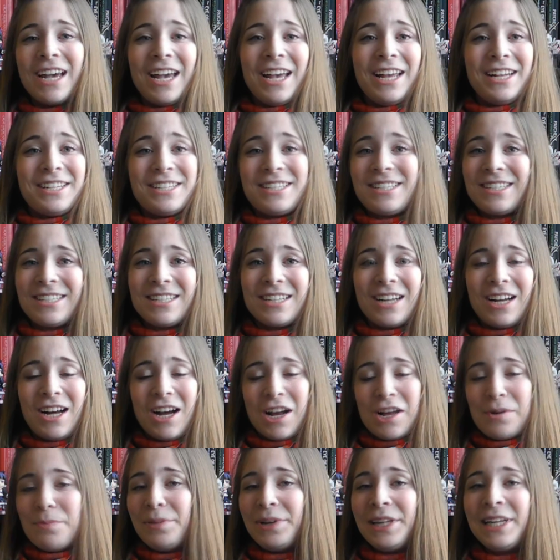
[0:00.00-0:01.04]
It's
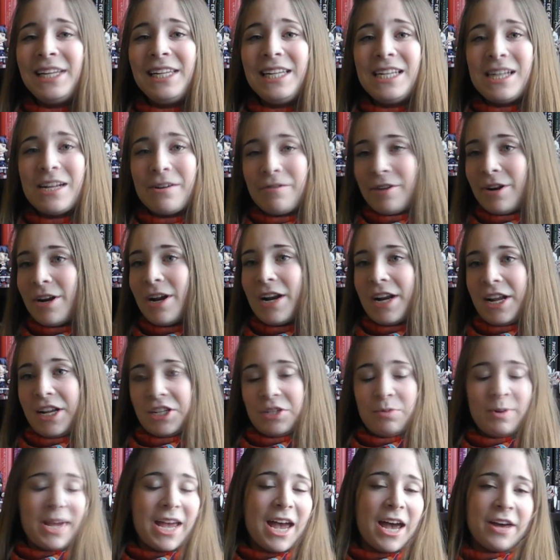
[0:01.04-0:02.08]
a completely different
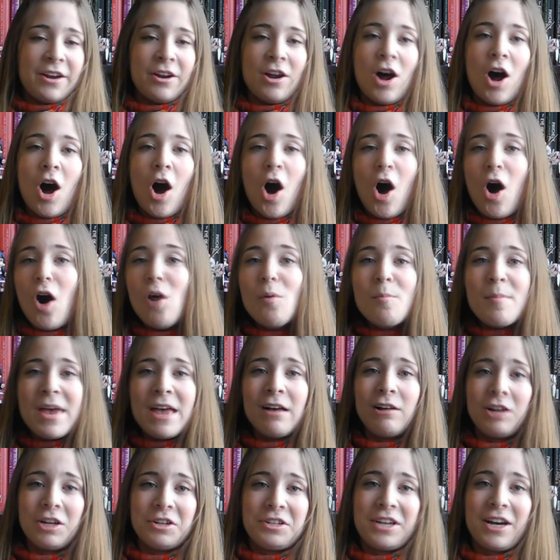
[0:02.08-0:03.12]
audience. We had all
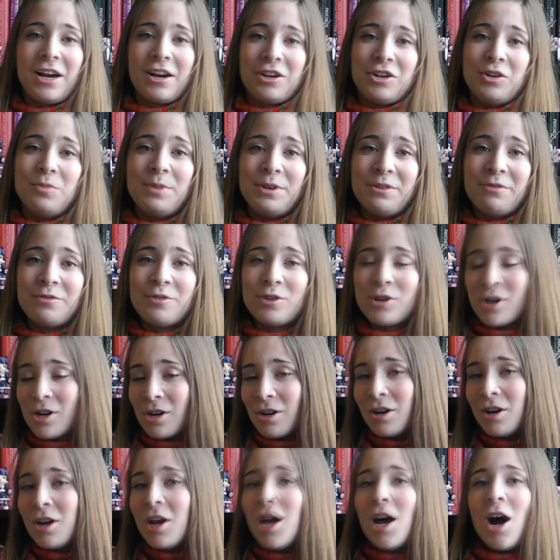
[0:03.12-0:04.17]
male otaku
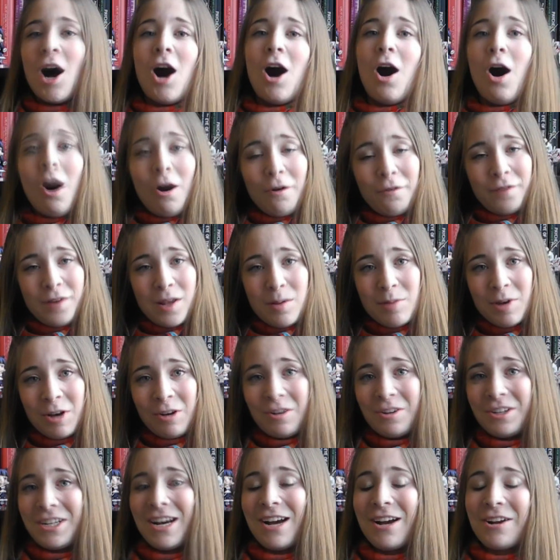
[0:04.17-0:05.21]
before, all
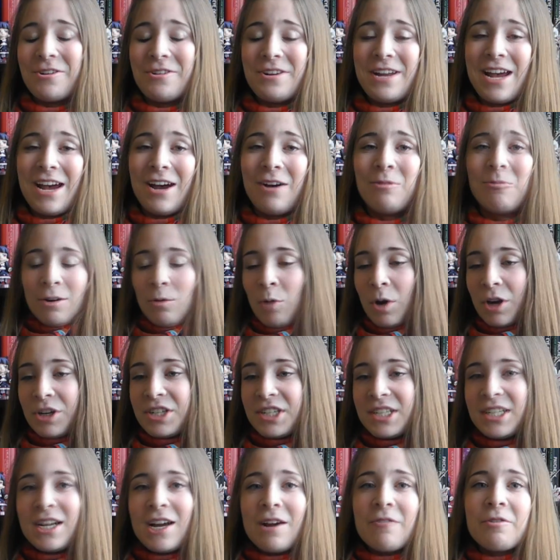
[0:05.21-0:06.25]
female otaku now. We're
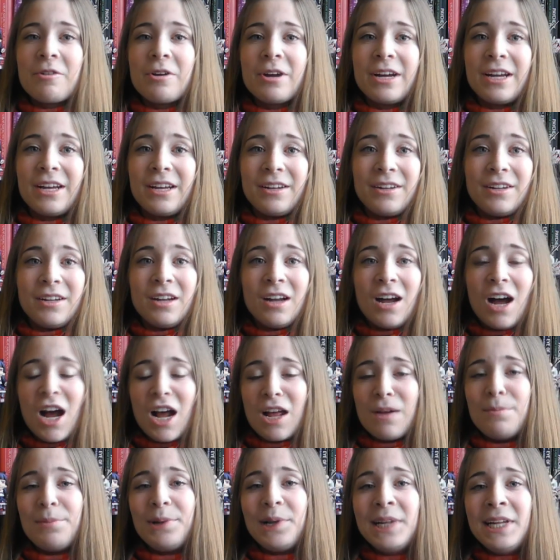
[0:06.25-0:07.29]
discovering a
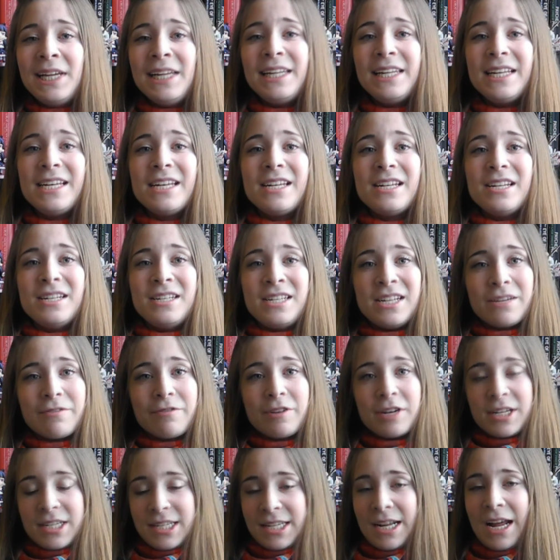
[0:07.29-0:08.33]
completely
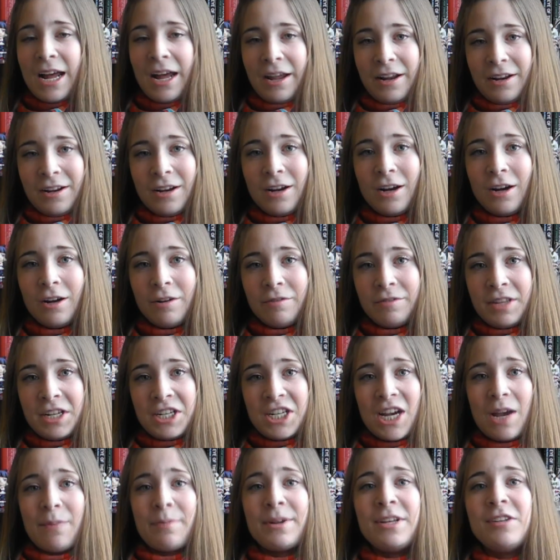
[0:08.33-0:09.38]
different side of the
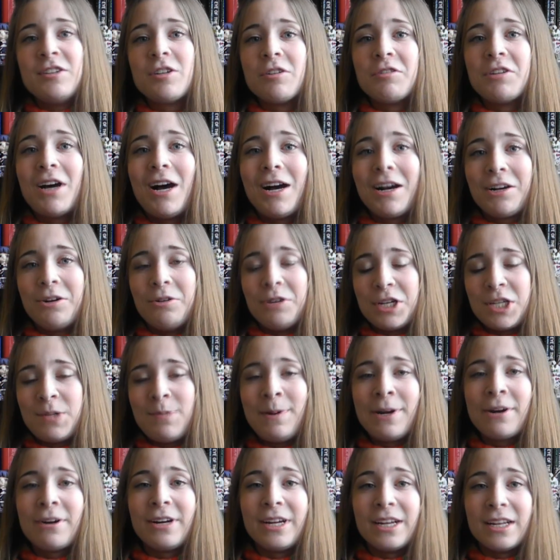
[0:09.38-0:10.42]
Japanese otaku
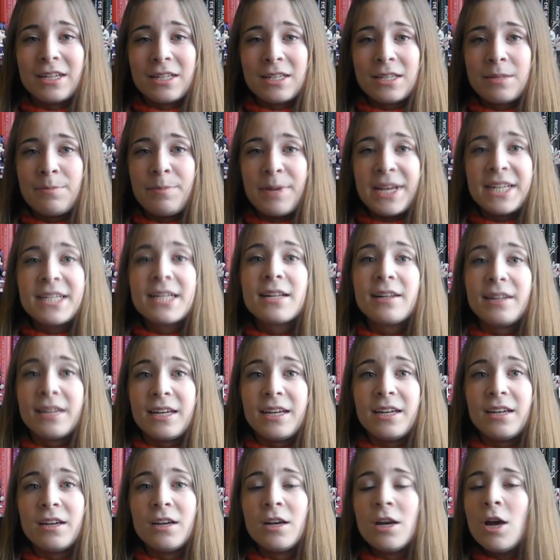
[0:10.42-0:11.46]
experience.
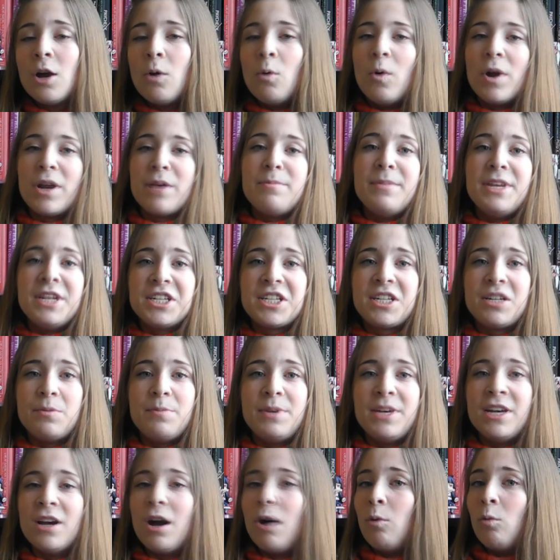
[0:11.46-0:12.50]
Basically, what it means to
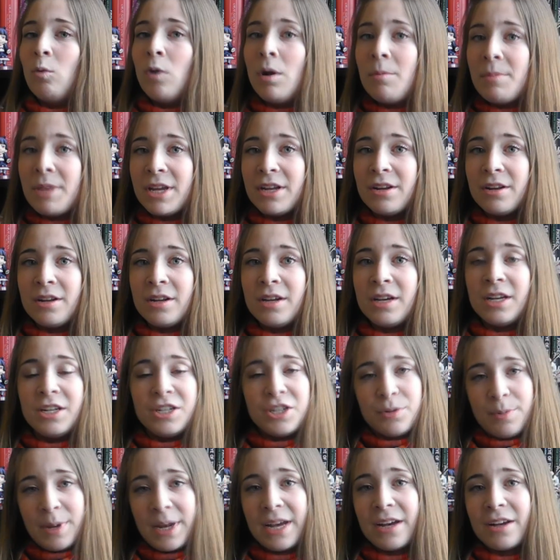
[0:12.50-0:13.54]
be a woman in
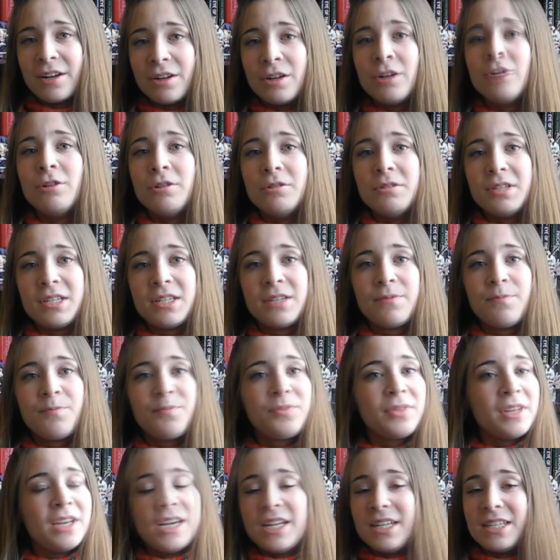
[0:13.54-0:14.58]
Japan who's
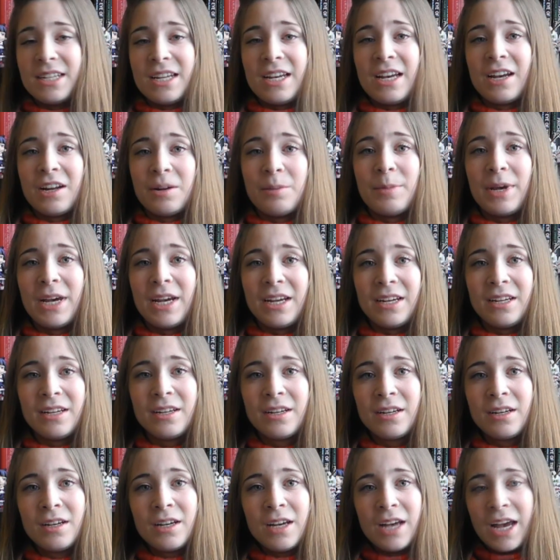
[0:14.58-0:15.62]
into anime
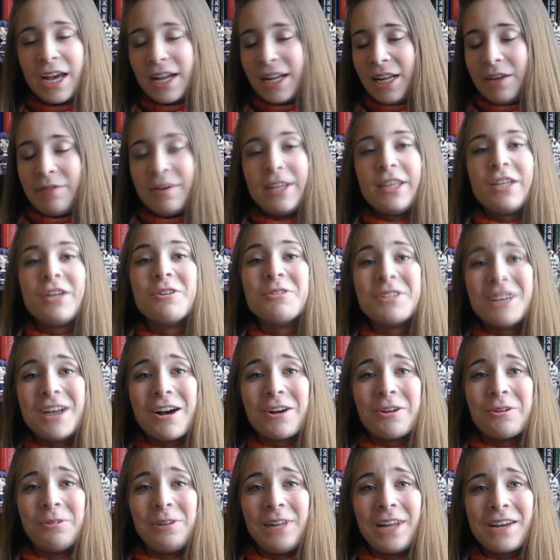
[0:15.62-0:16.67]
and living the
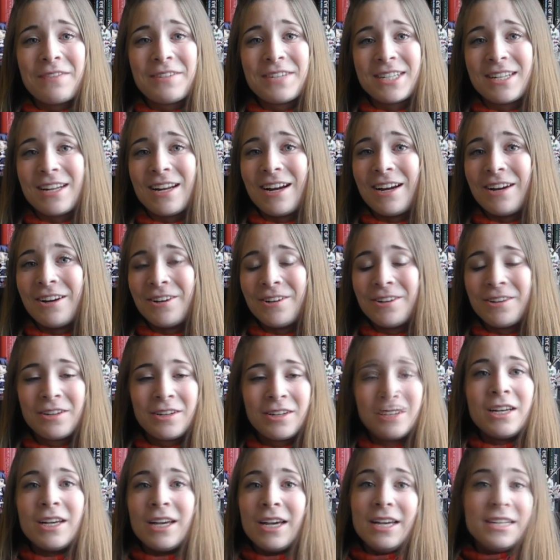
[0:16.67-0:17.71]
otaku lifestyle.
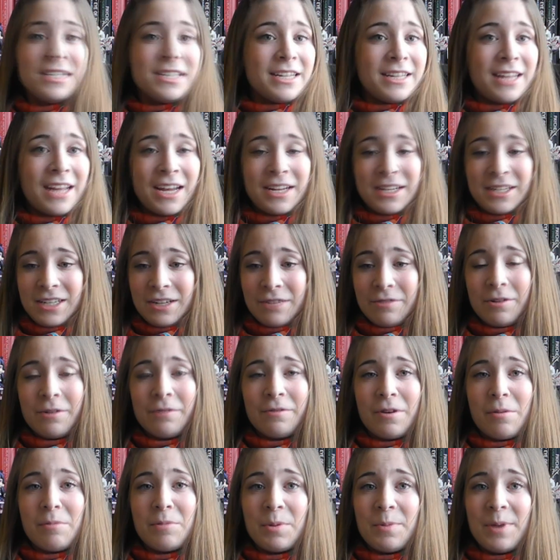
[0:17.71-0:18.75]
Is it that
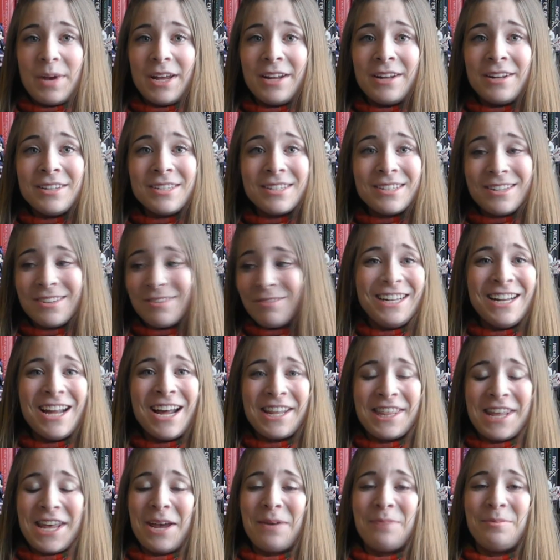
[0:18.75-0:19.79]
different from the men's?
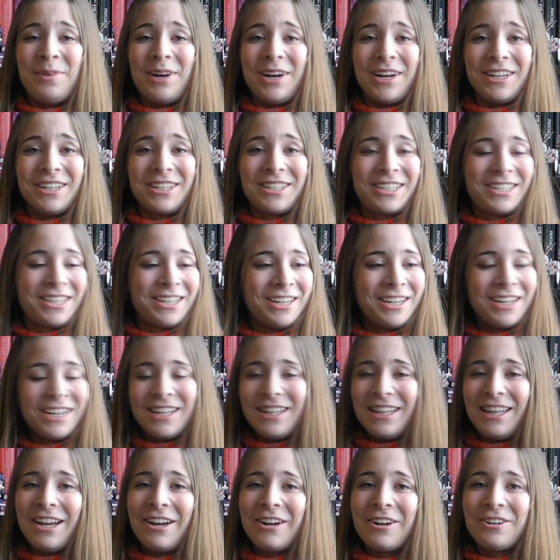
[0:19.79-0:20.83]
Not that much.
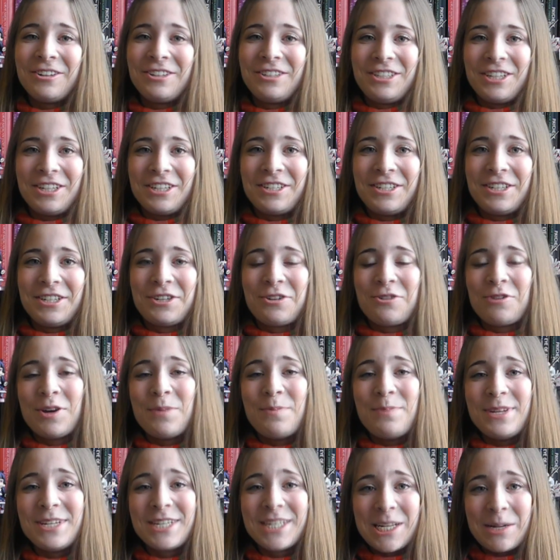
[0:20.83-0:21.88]
They're just as
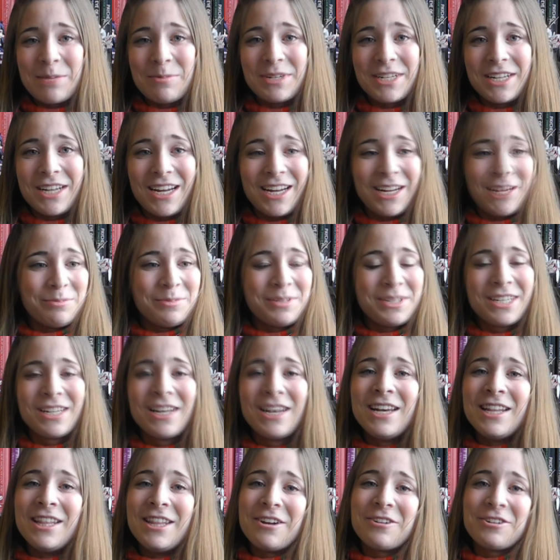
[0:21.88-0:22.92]
creepy sometimes,
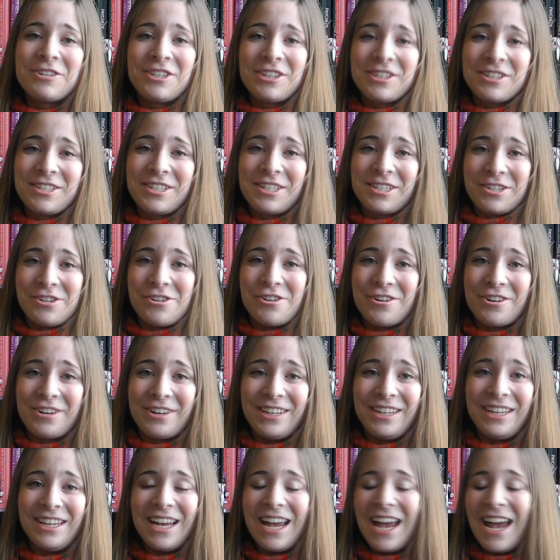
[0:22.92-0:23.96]
they're just as
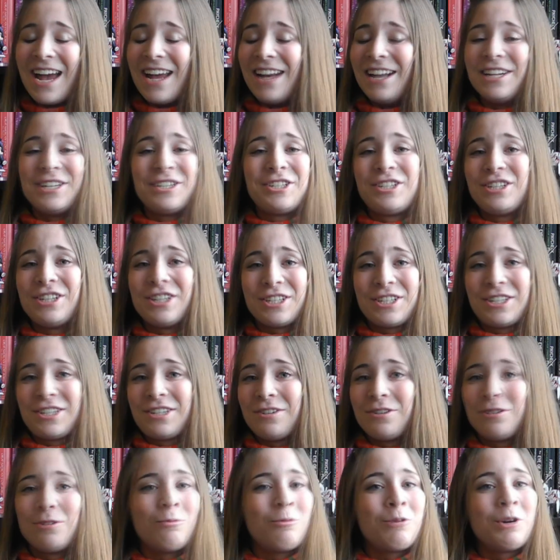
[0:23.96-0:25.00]
nerdy, and it's
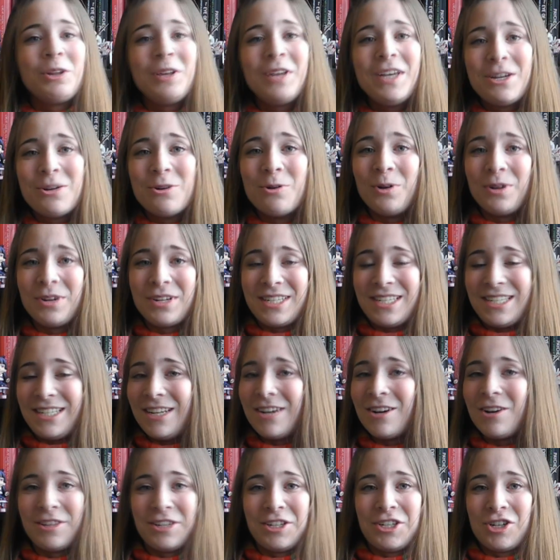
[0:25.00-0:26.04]
just really cool to see
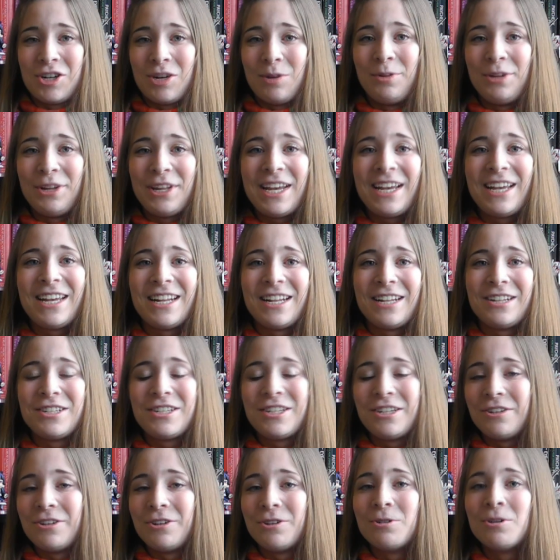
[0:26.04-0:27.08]
all the trouble they get
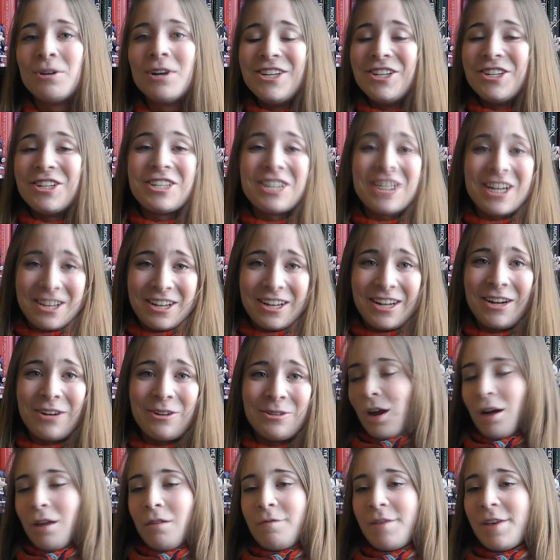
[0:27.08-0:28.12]
into. You should check it
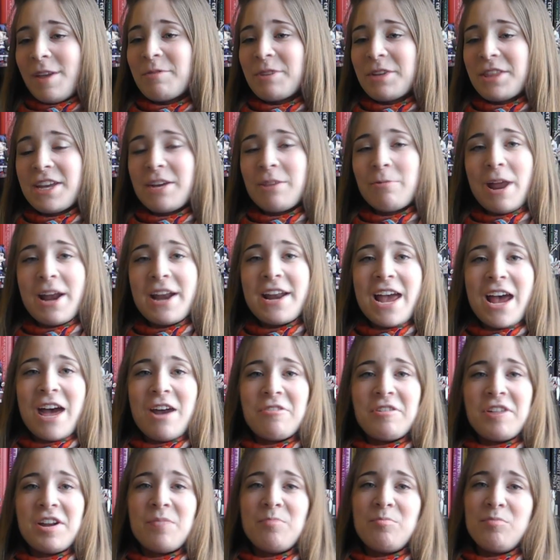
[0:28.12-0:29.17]
out. Favorite thing right
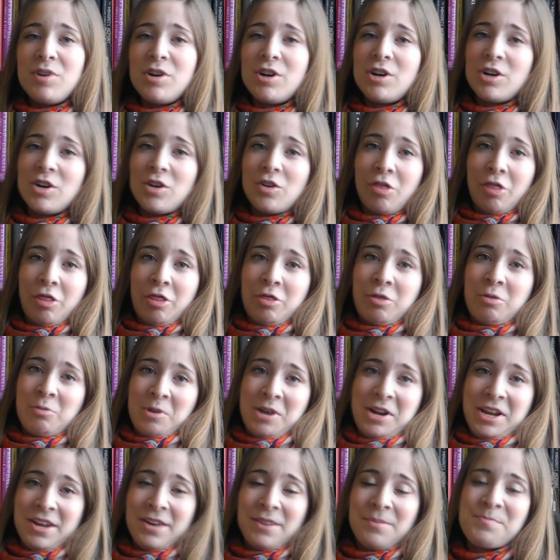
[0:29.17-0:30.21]
now, number
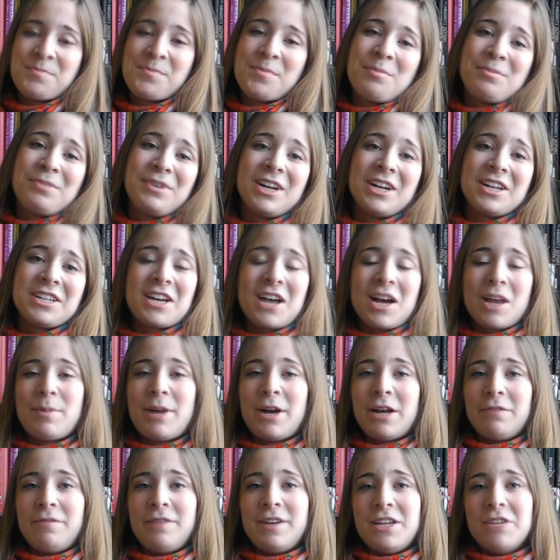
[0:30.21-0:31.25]
3. I'm gonna talk
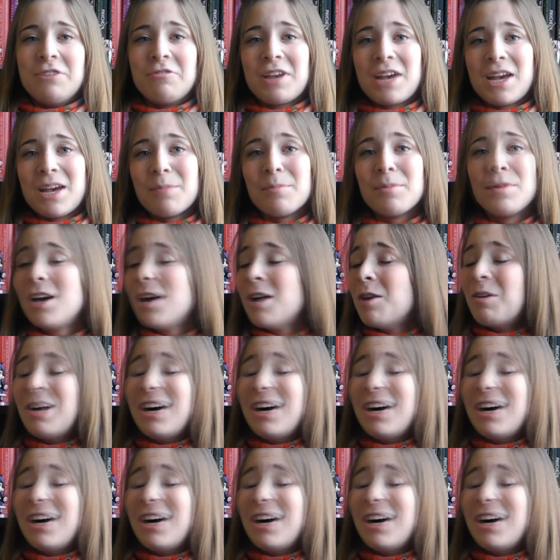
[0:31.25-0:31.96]
about a video game.